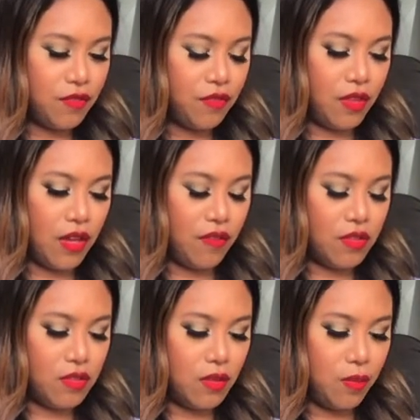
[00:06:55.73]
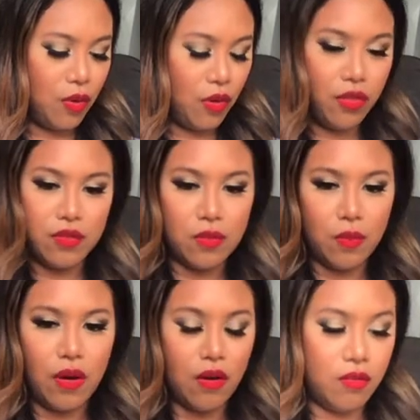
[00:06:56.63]
flavor to the broth as
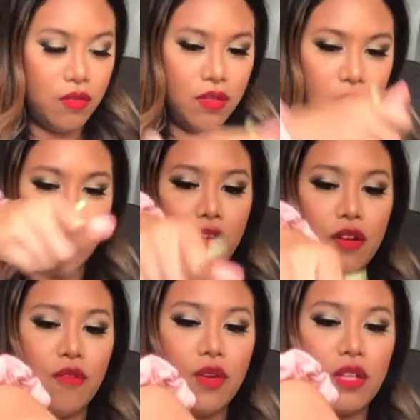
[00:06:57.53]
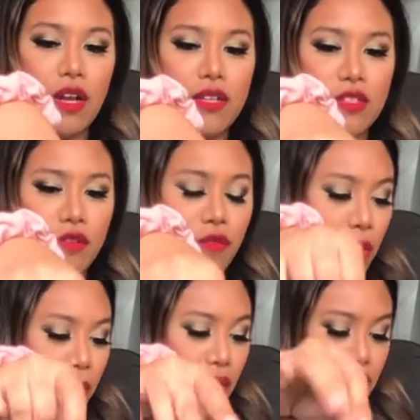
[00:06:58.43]
well, like a really nice
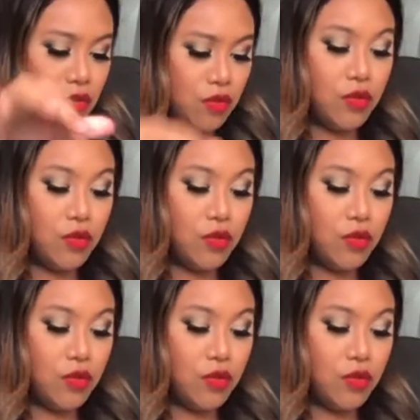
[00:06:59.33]
aroma too.